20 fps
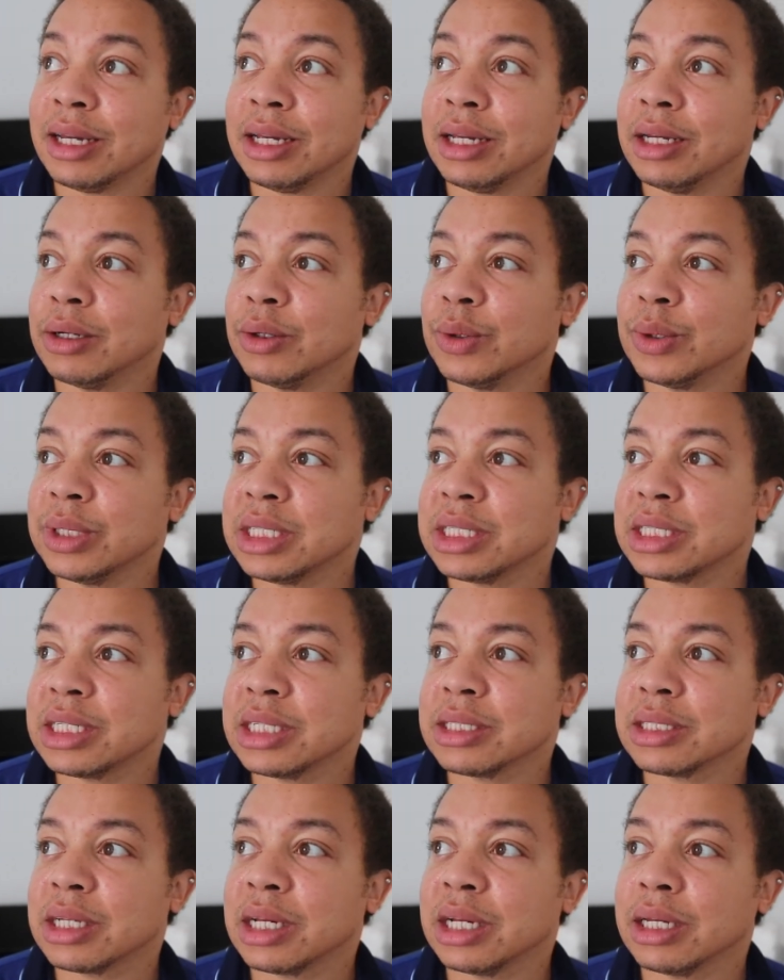You know, all these
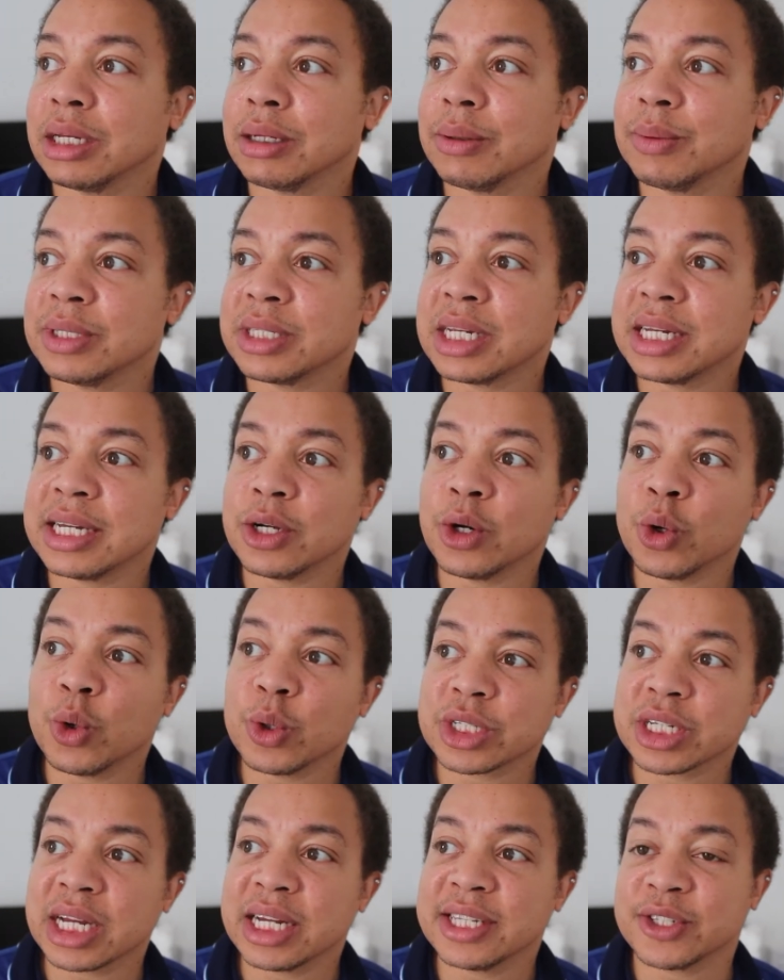things like we say
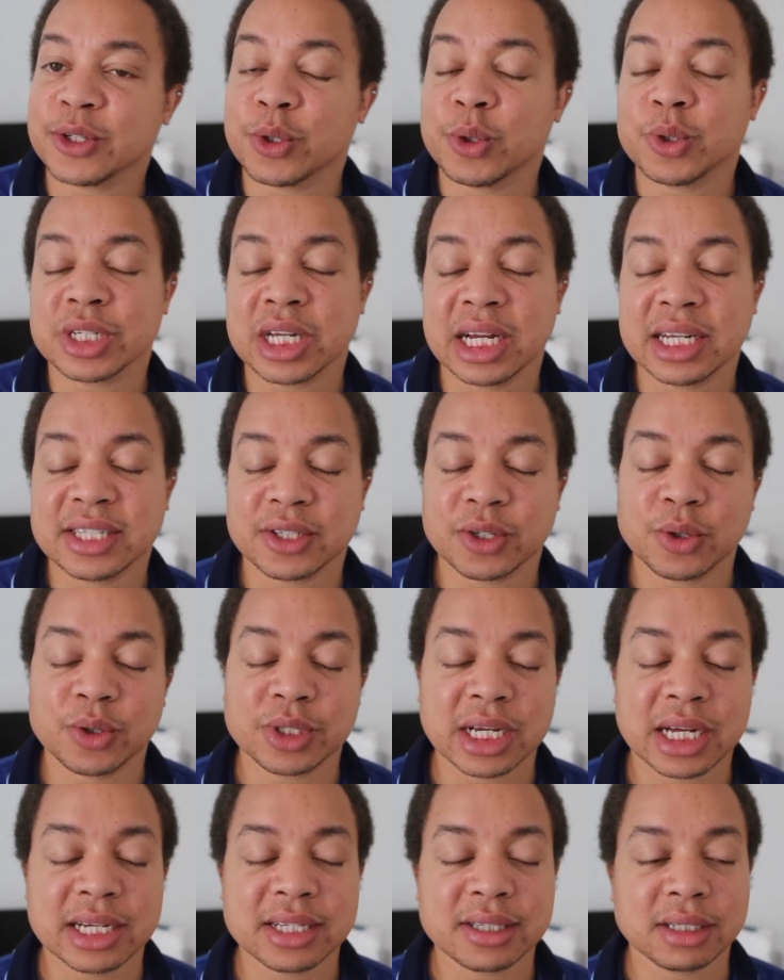cause cancer, cause cancer,
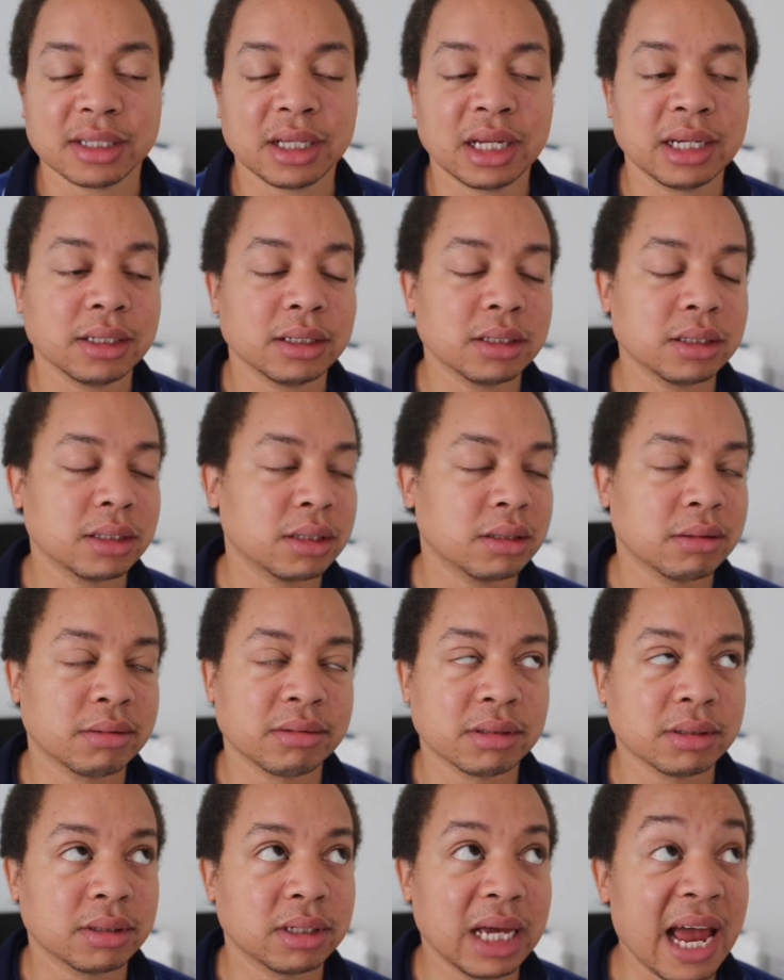cause cancer, like
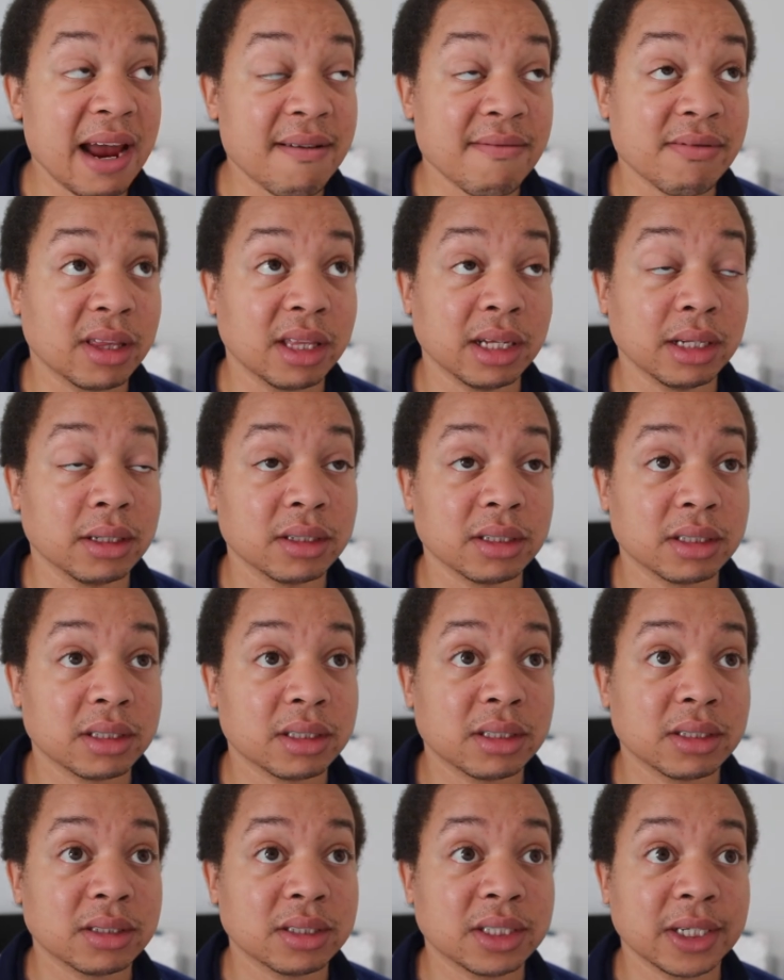just everything
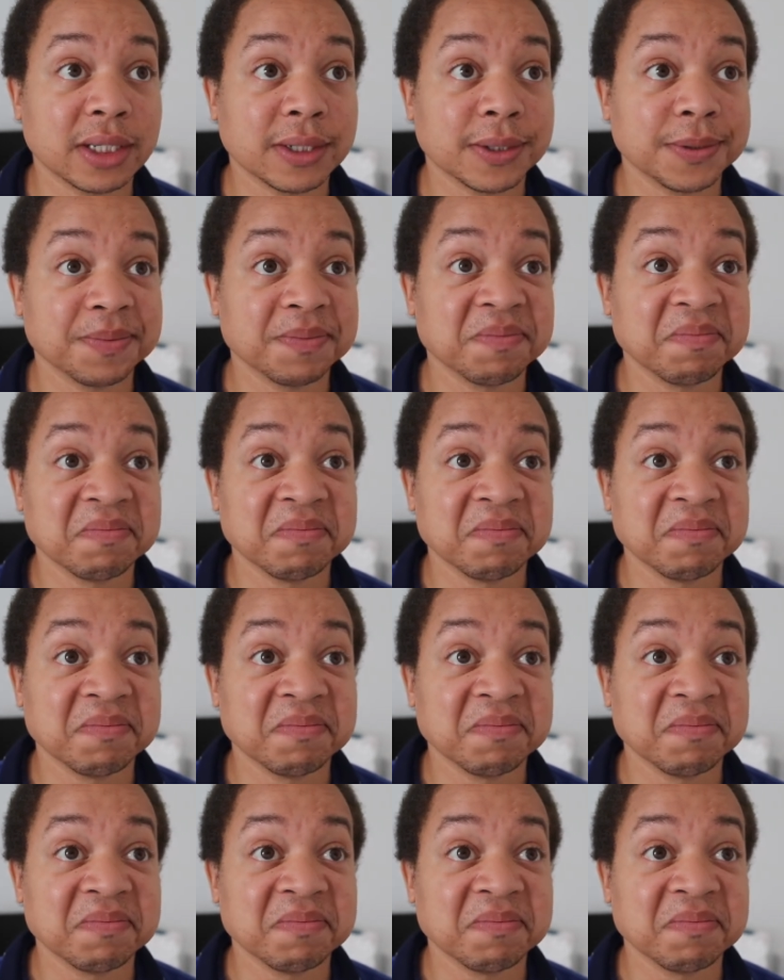does. So